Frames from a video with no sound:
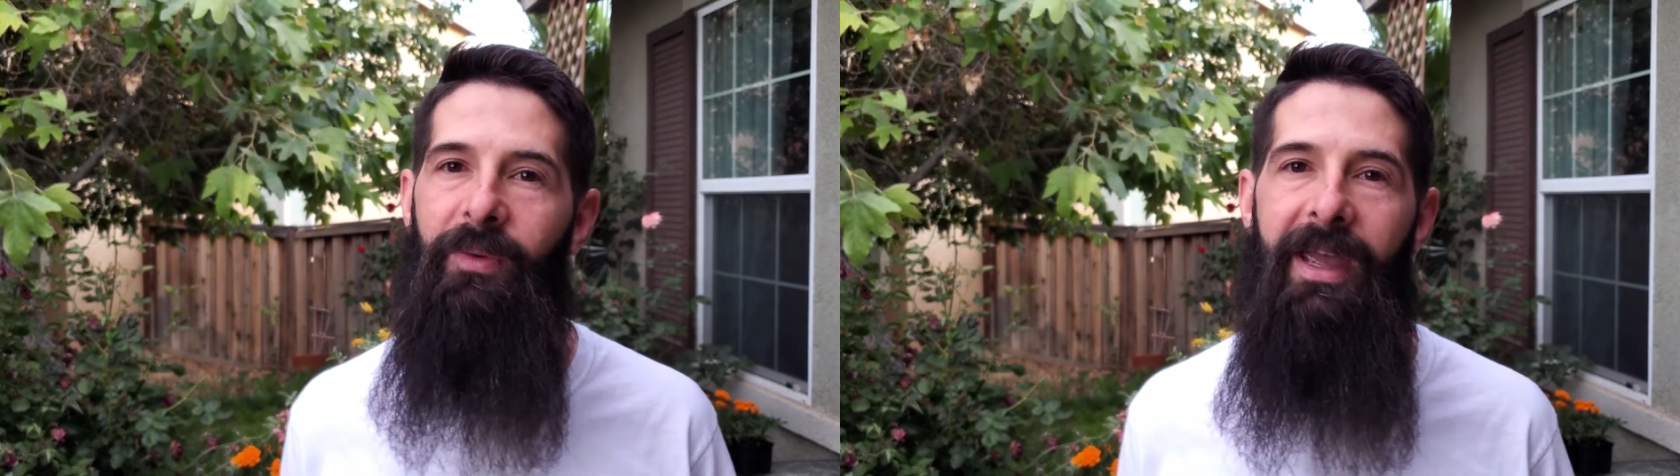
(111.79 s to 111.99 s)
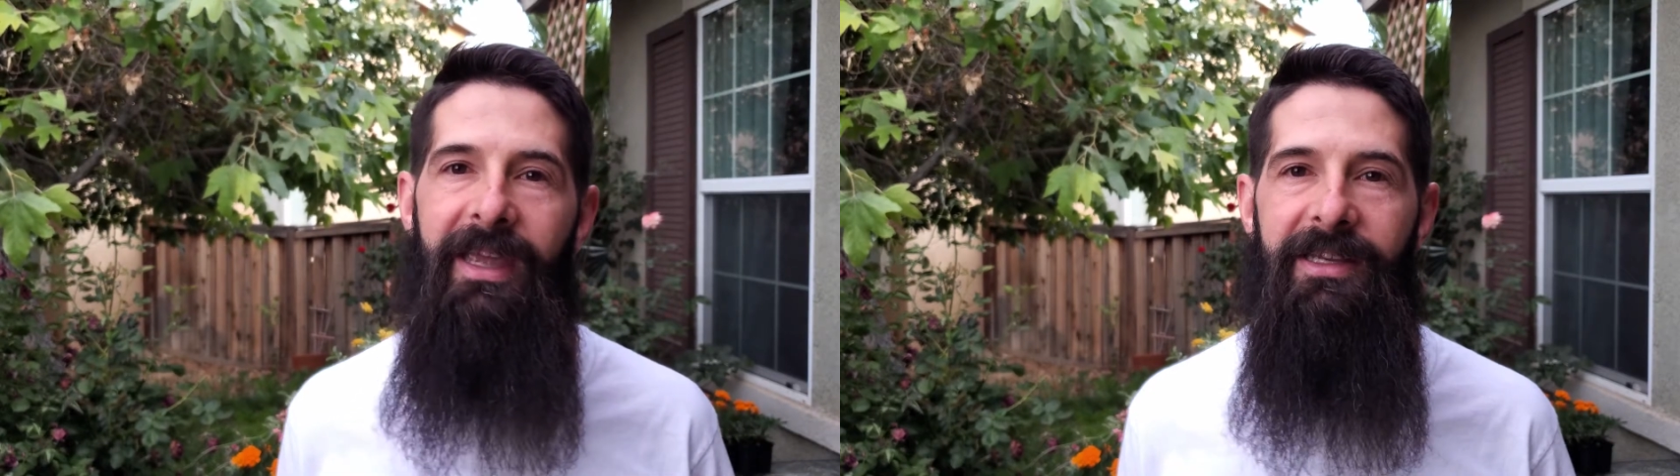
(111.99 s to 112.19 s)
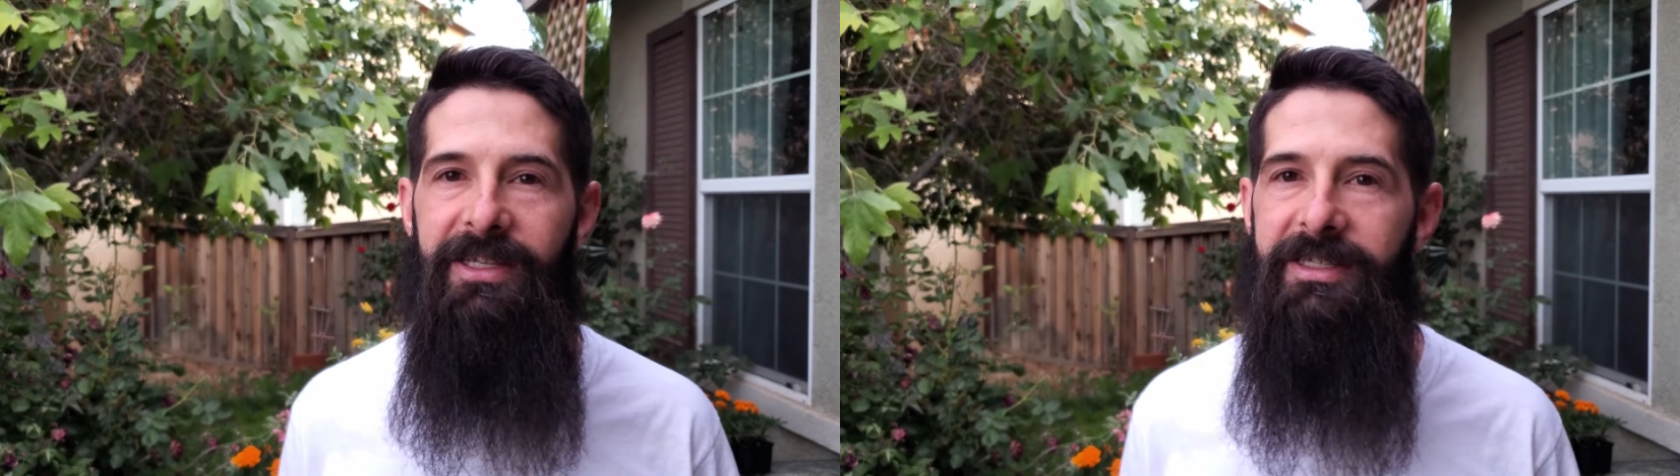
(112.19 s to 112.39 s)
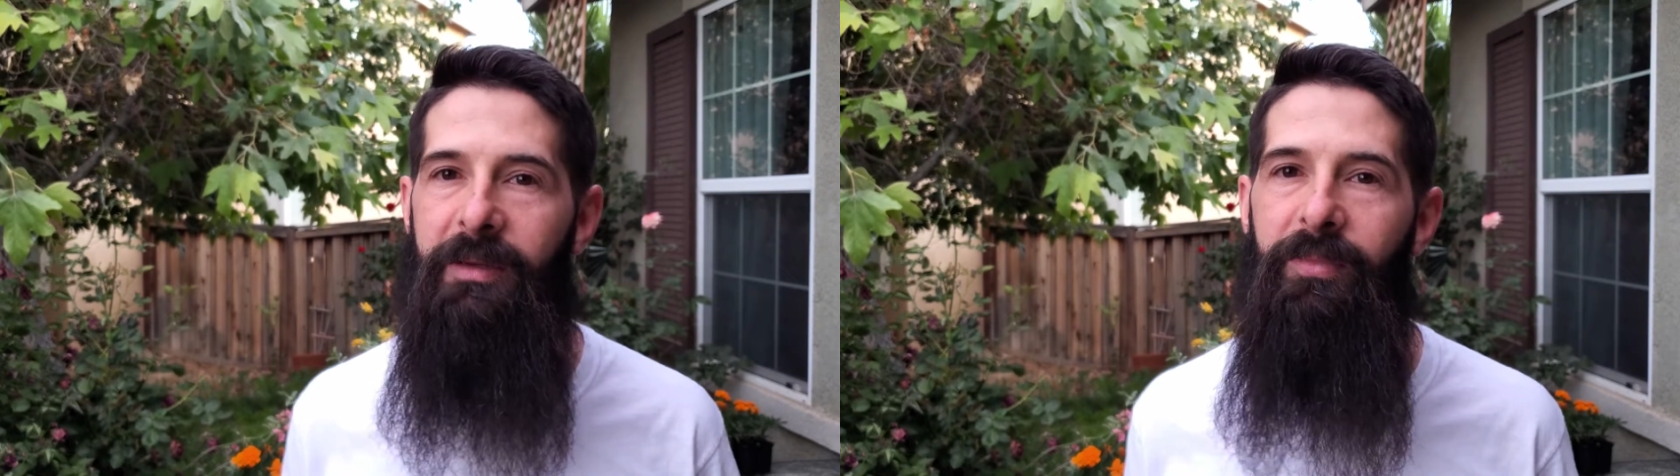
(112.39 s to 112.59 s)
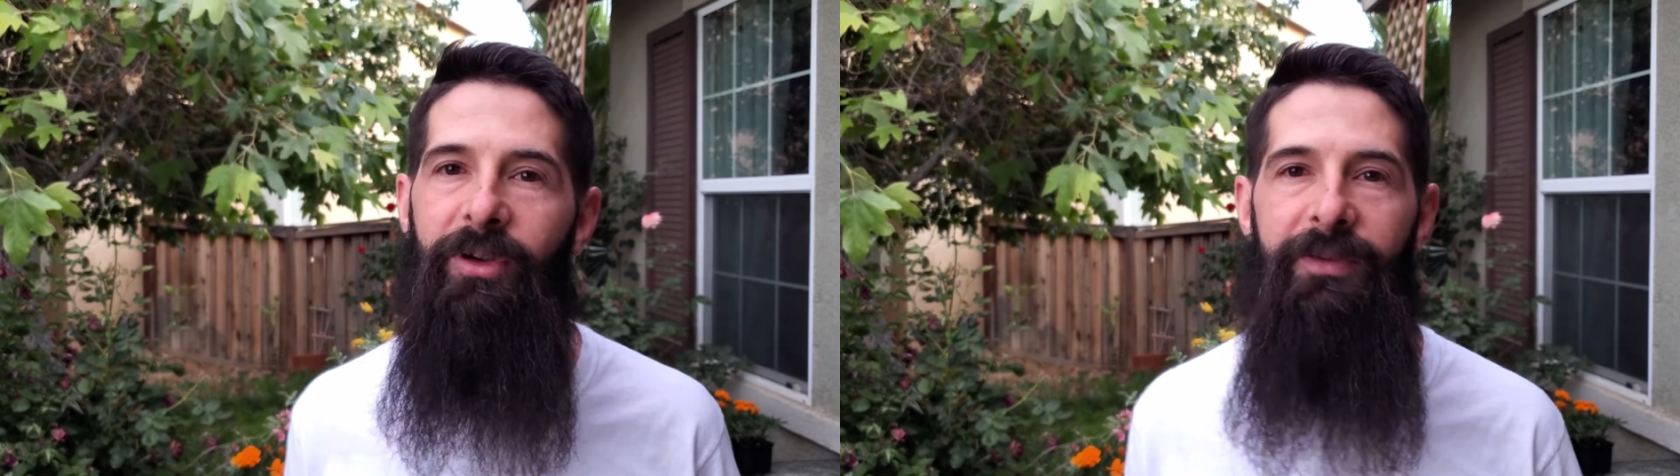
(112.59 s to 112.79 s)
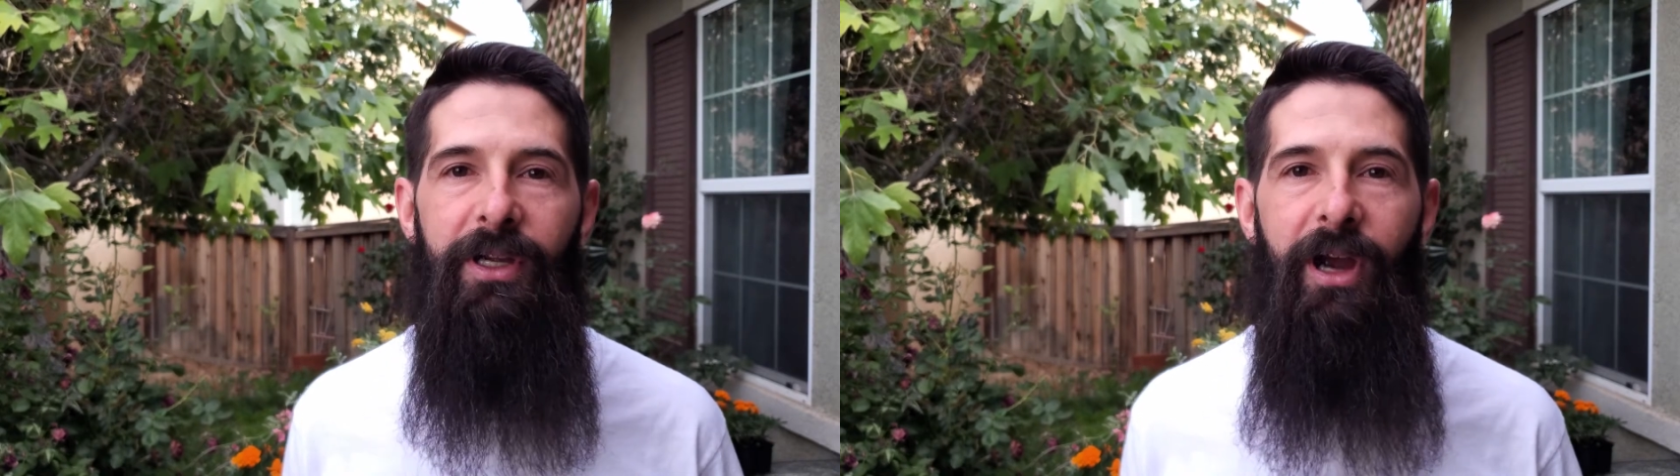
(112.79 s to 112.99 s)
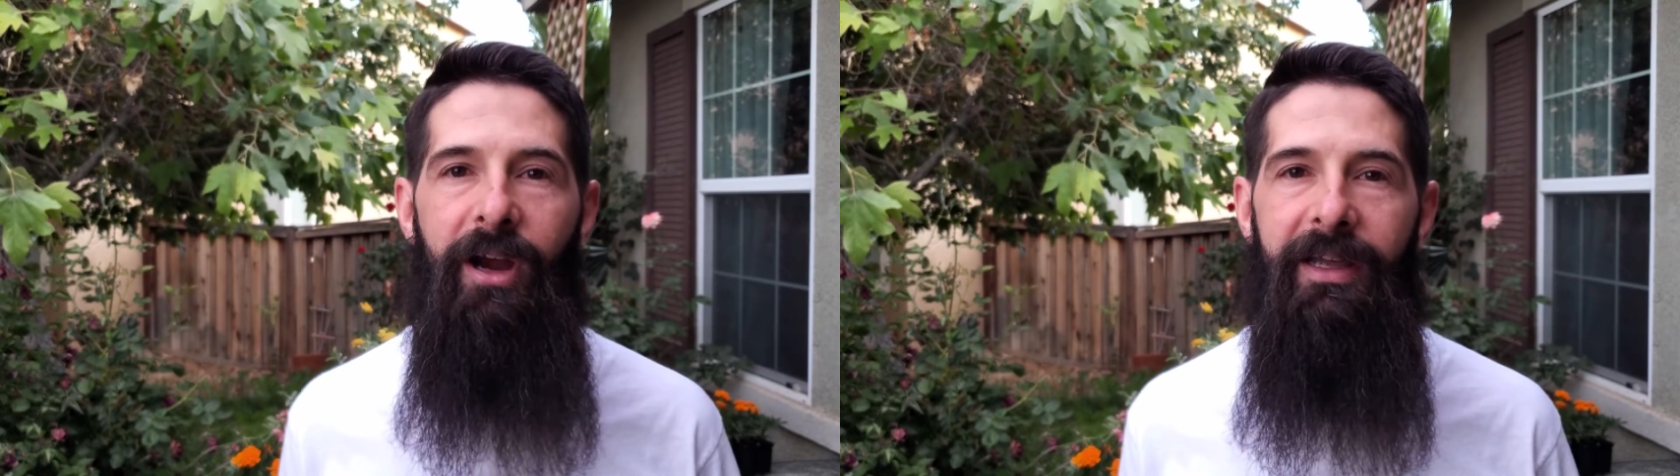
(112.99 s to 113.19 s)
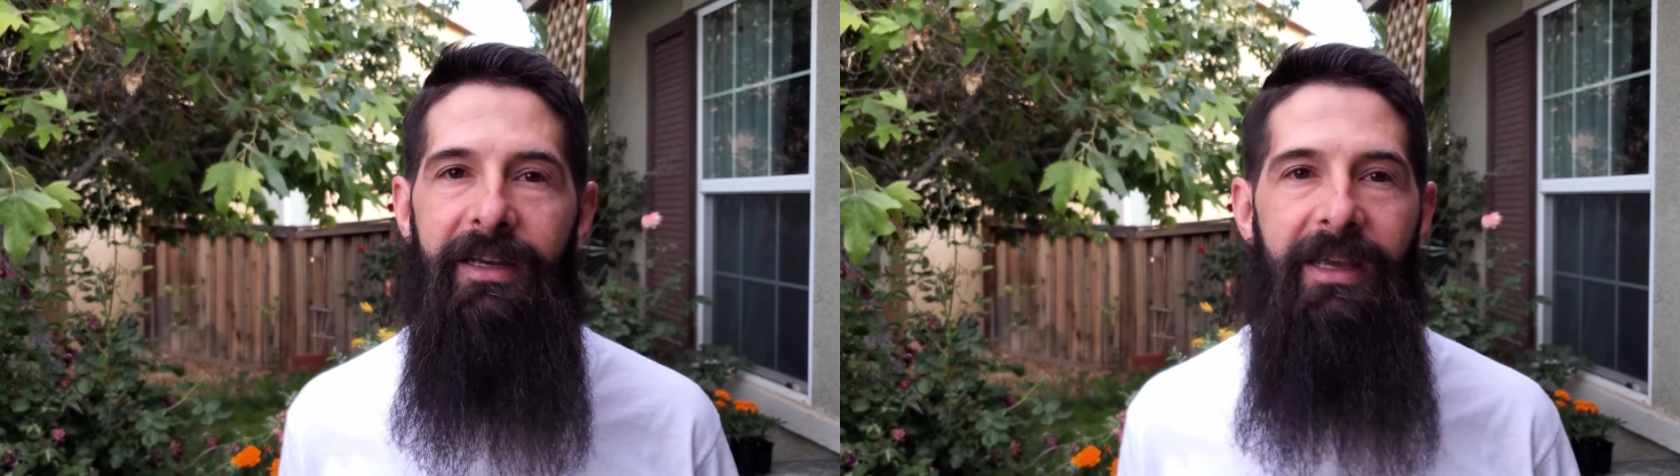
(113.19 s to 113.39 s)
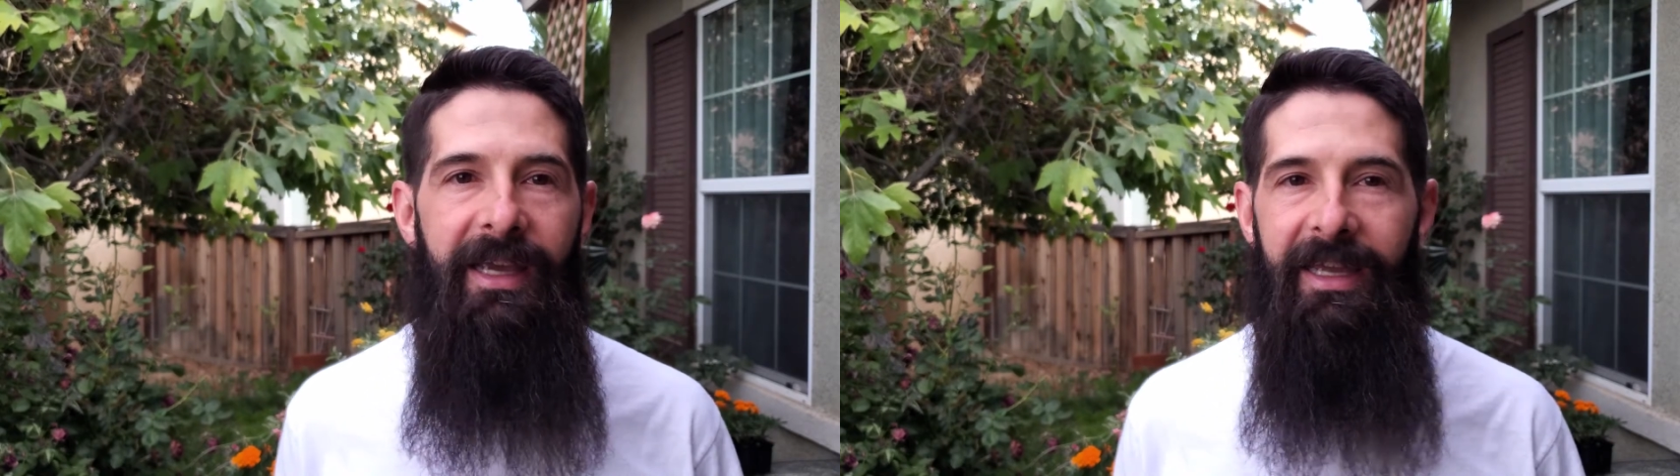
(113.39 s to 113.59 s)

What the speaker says: way to just improve your garden